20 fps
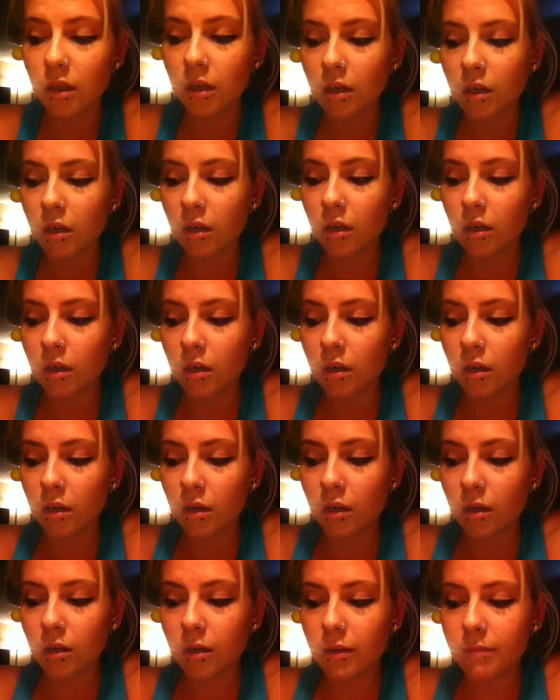
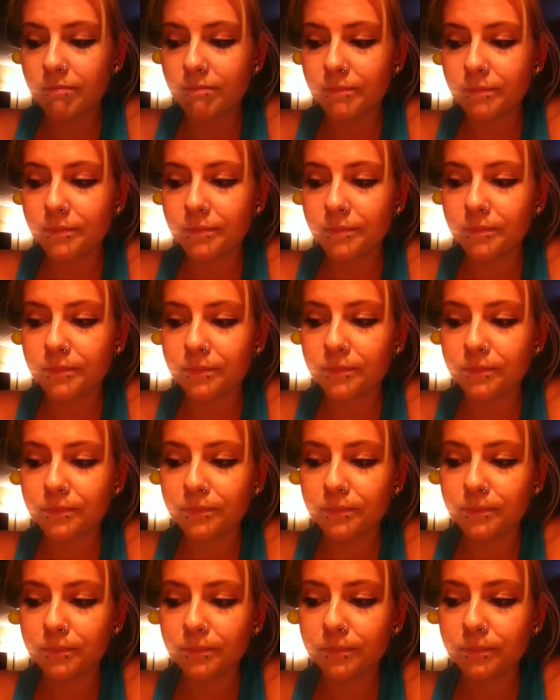
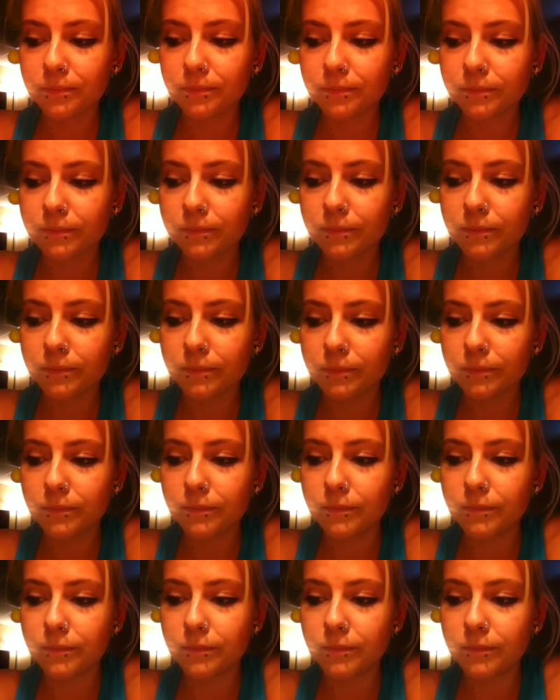
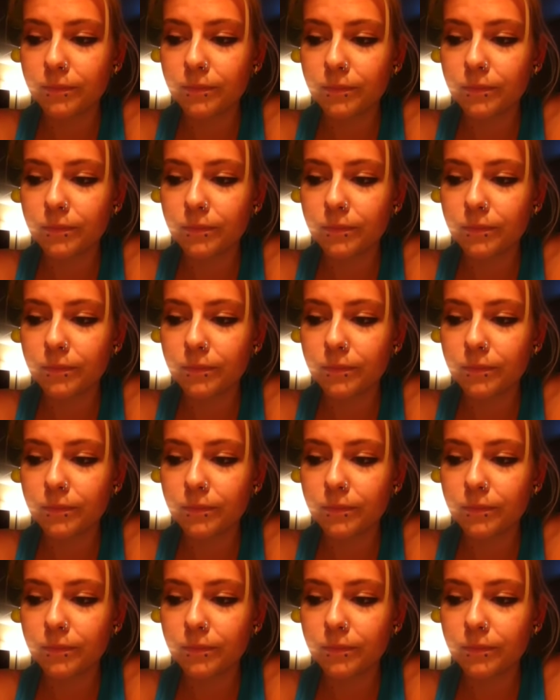Nobody speaks.